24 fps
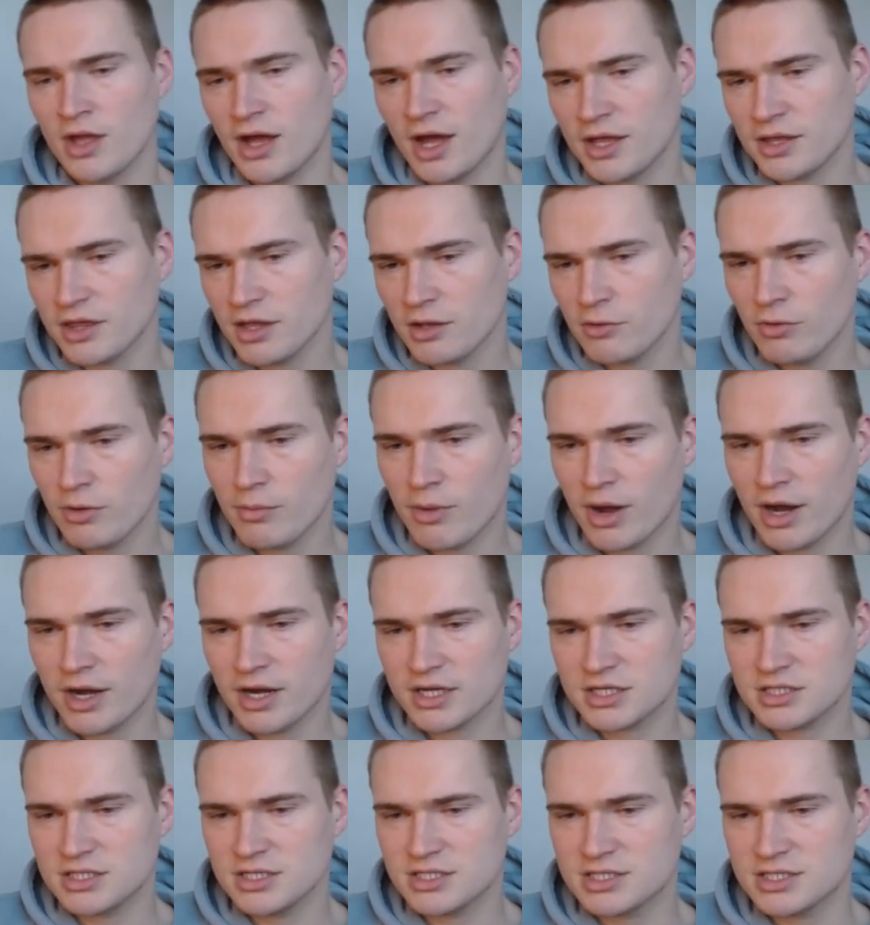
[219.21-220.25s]
I think we might
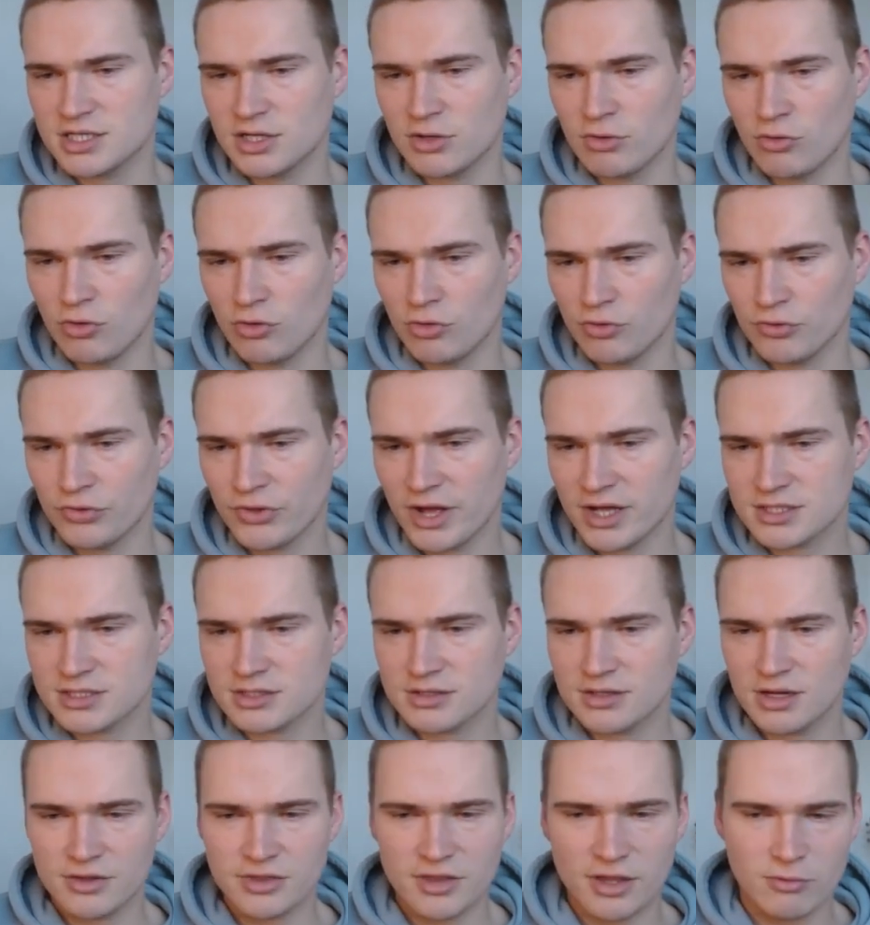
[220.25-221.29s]
actually still hold that.
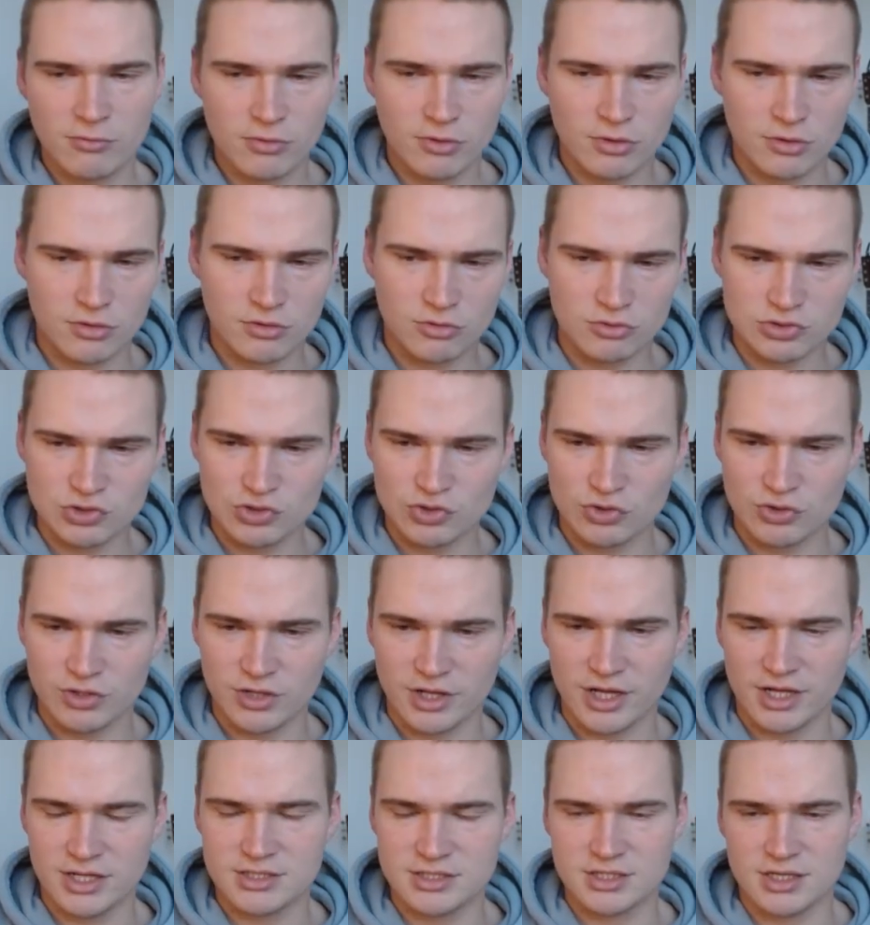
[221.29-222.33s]
I think we'll
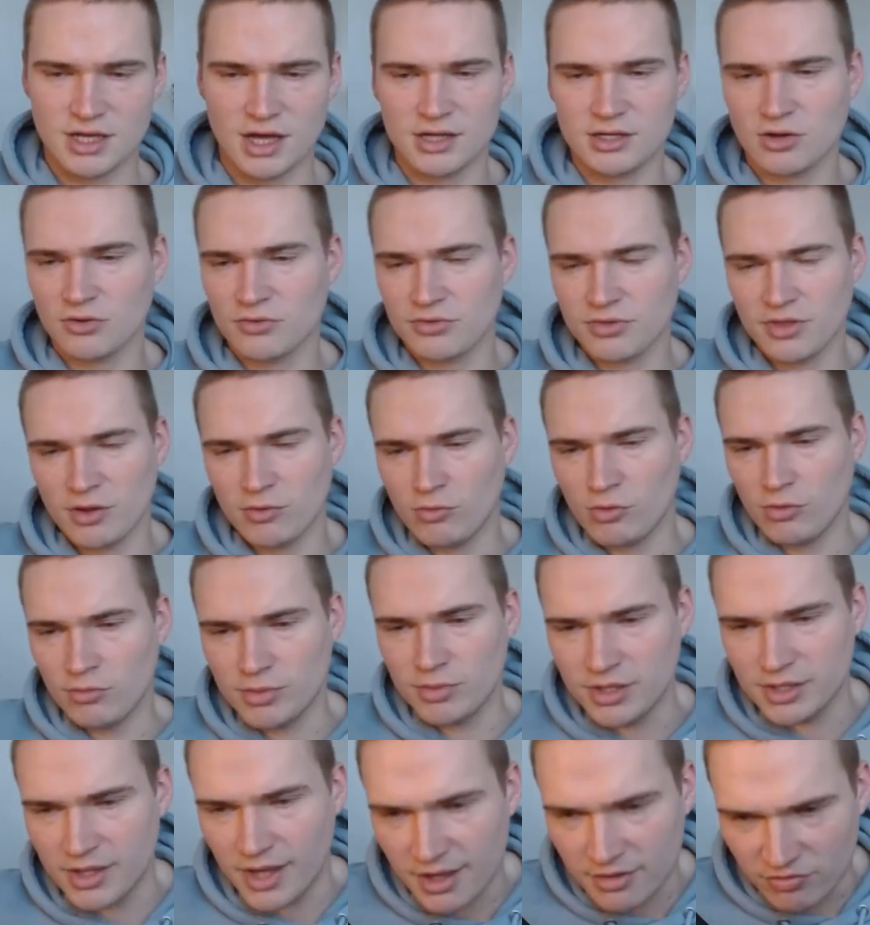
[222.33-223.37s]
consolidate. Uh, I don't think we'll
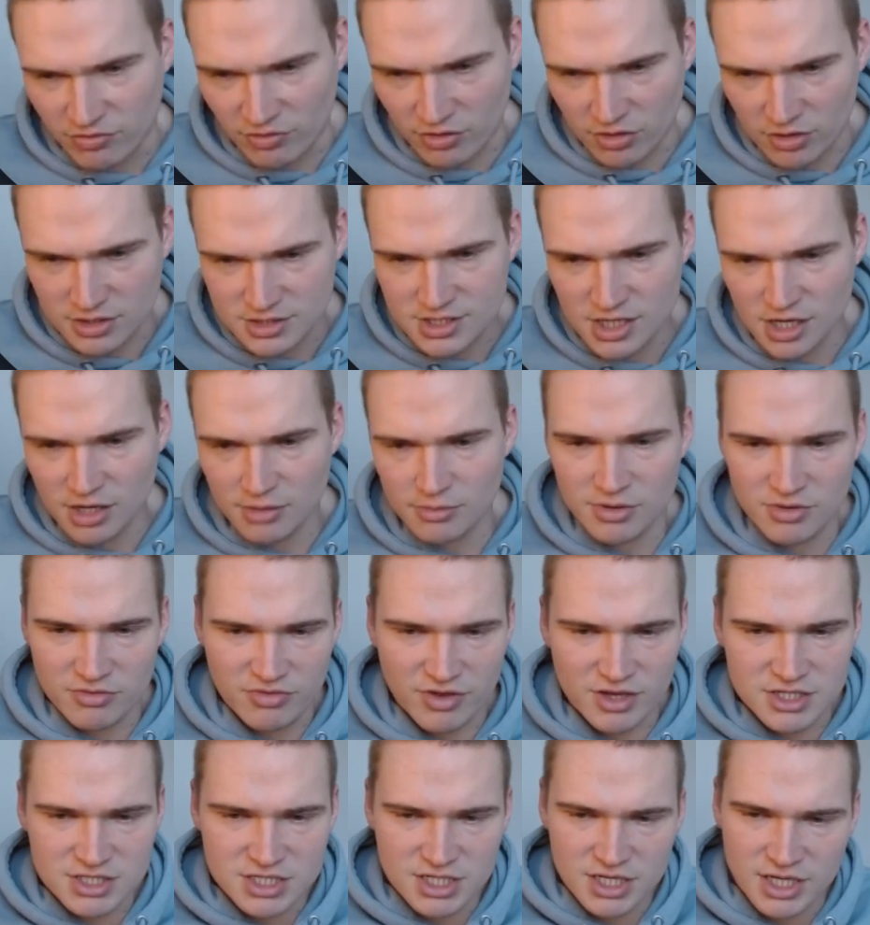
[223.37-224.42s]
be that volatile, but
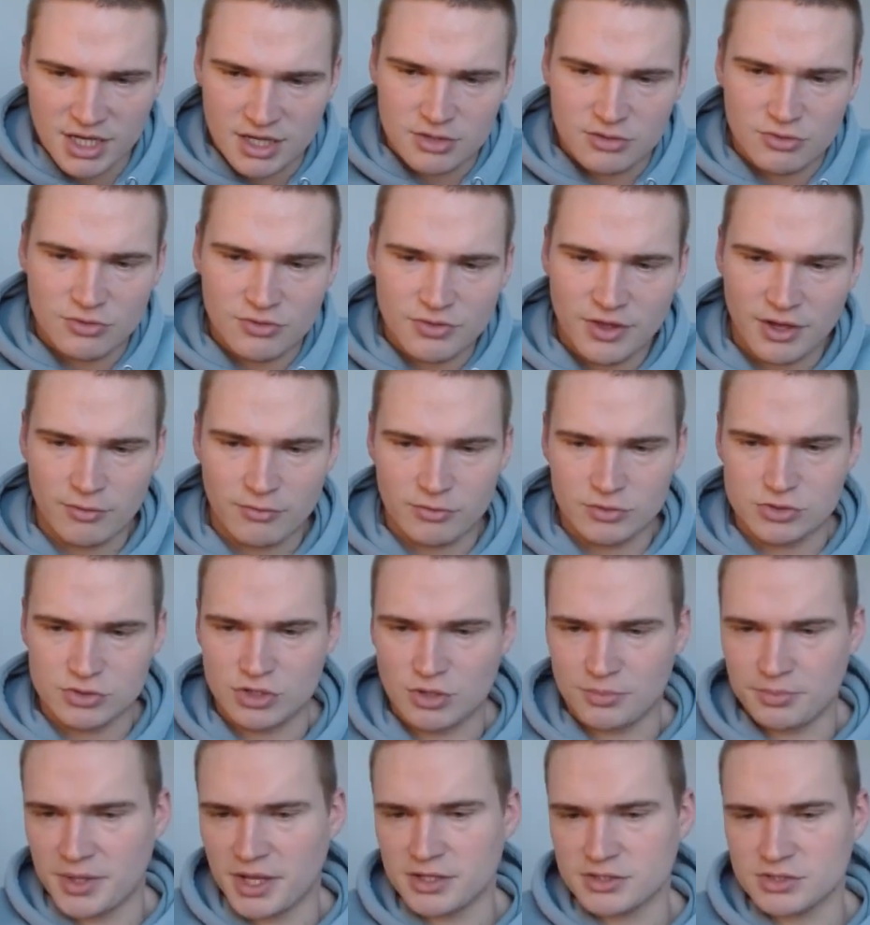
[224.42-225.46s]
eventually I do think we'll
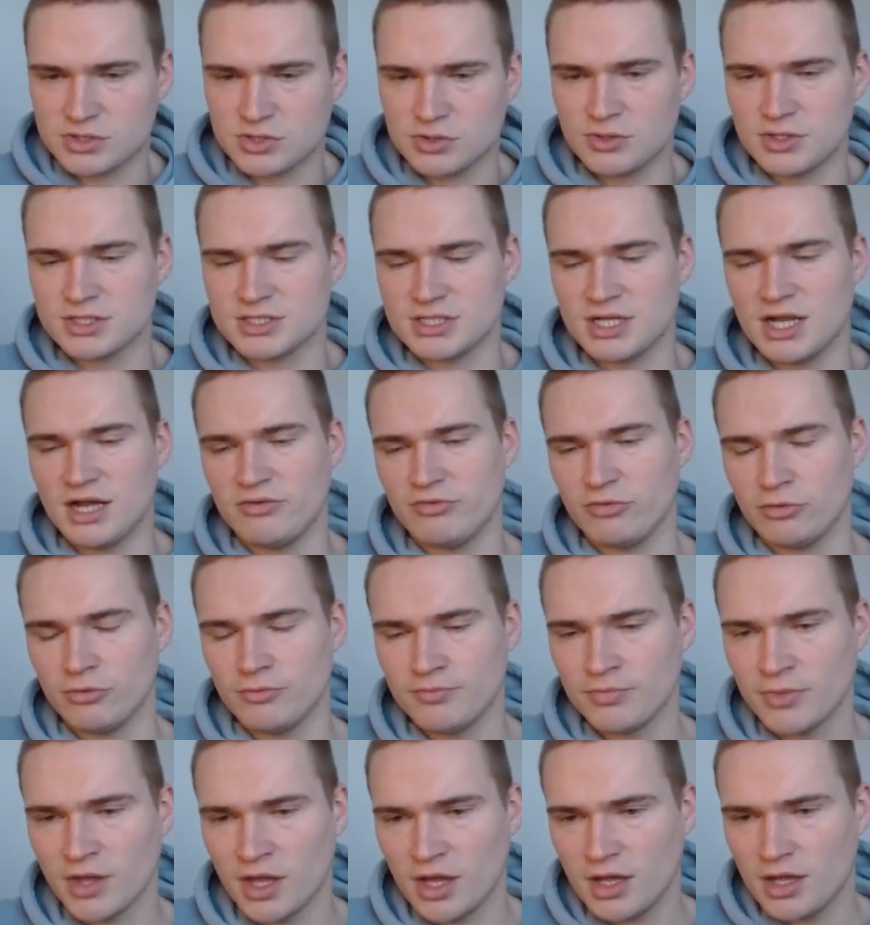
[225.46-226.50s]
drop down to this level
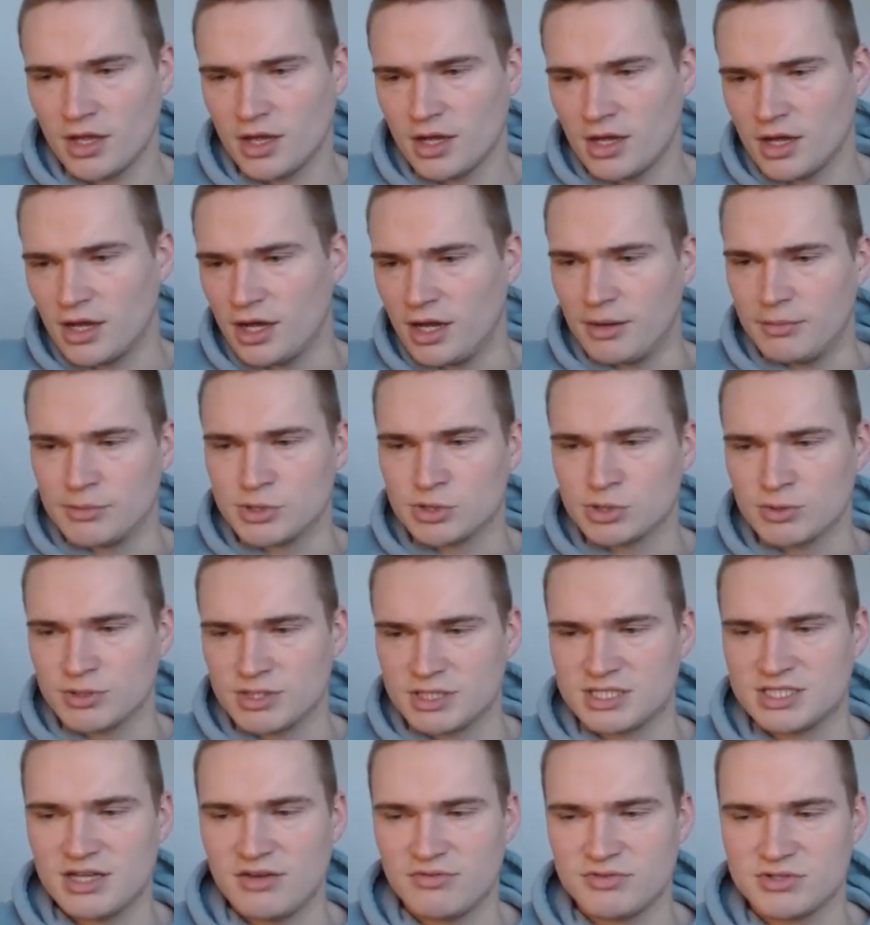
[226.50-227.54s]
uh,
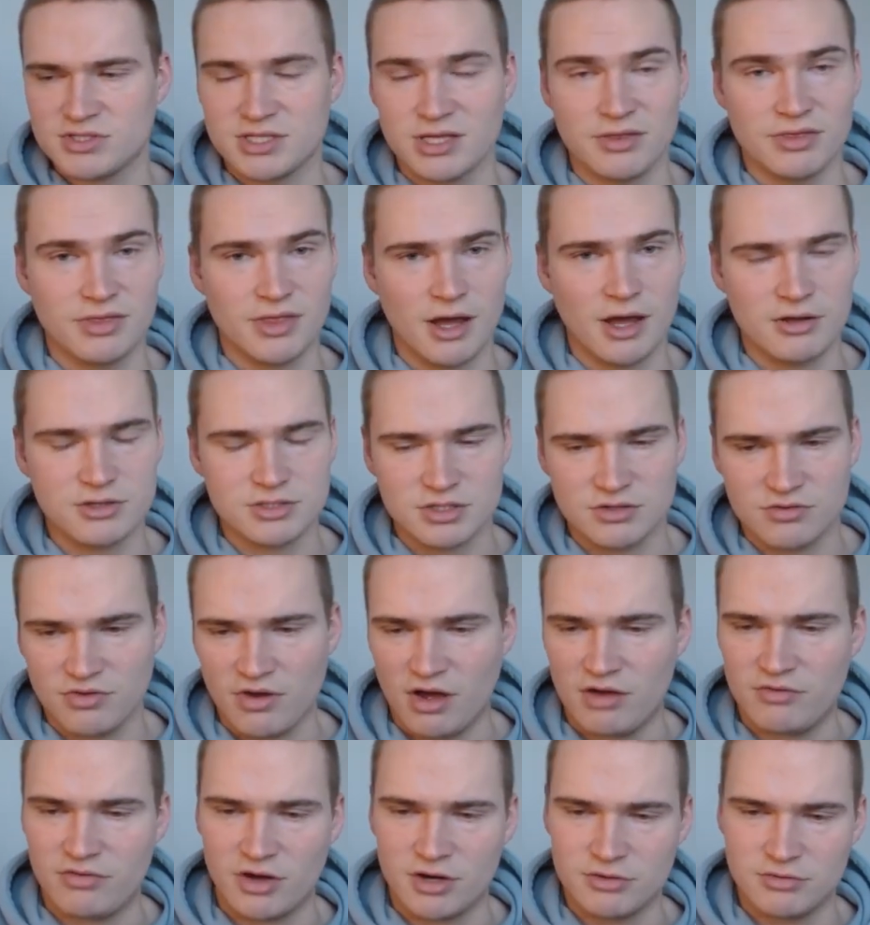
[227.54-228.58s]
between
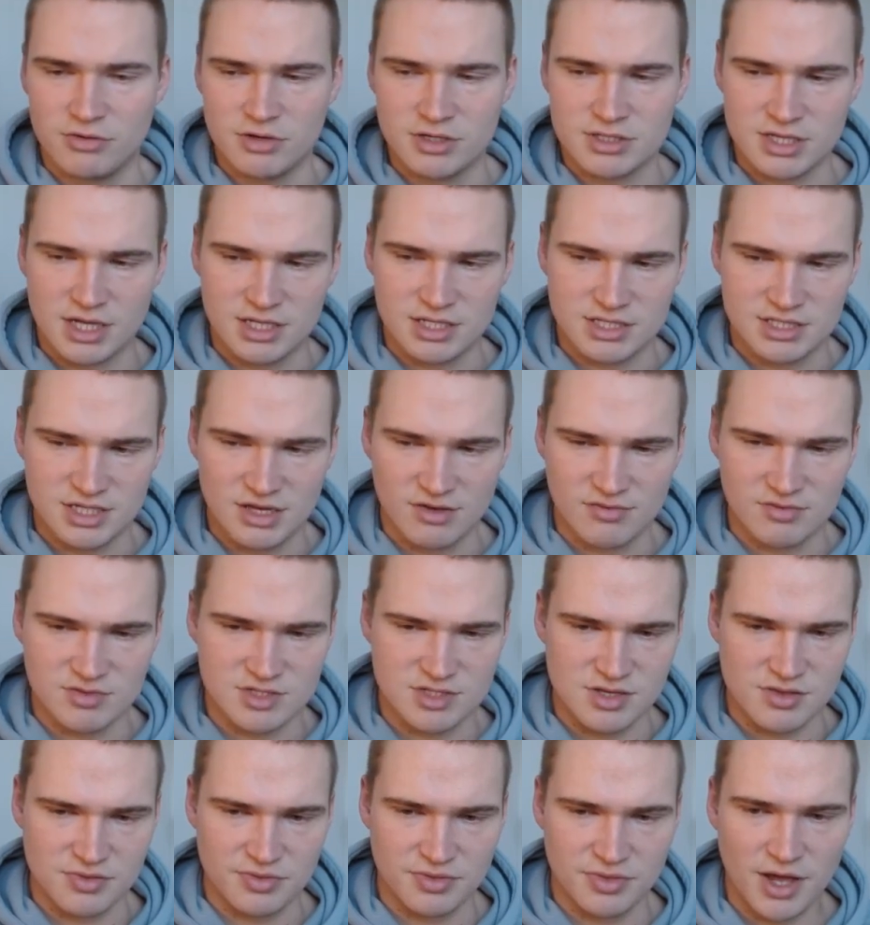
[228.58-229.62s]
17,500 and
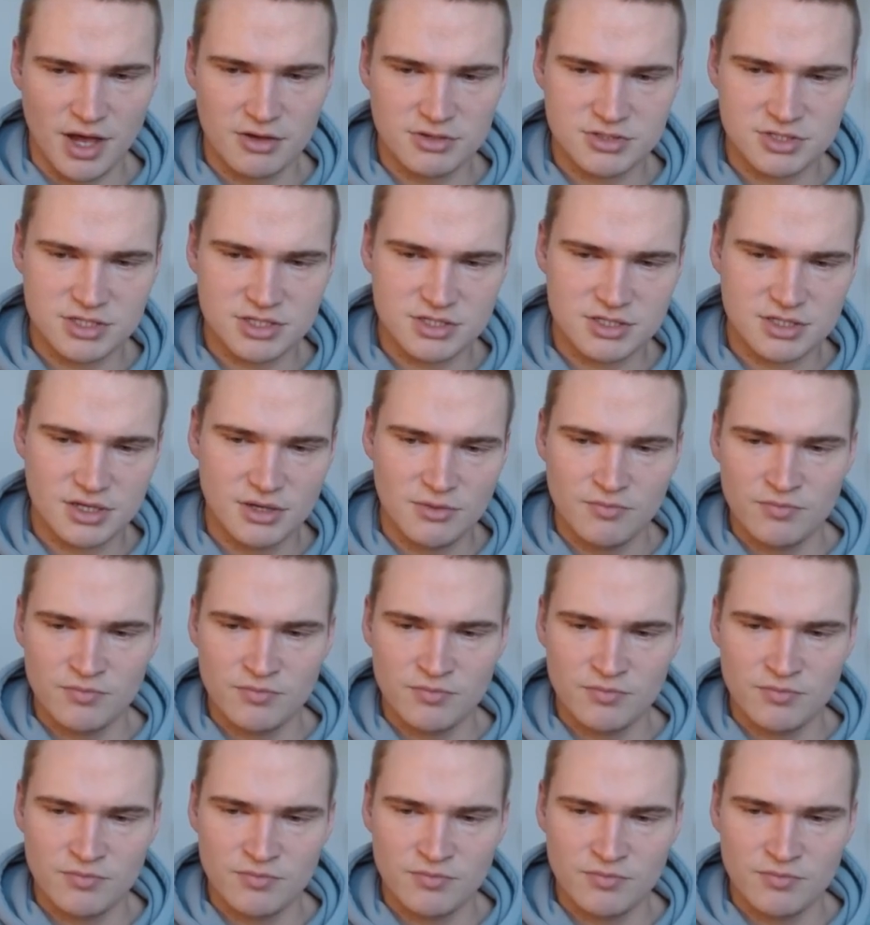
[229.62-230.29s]
17,000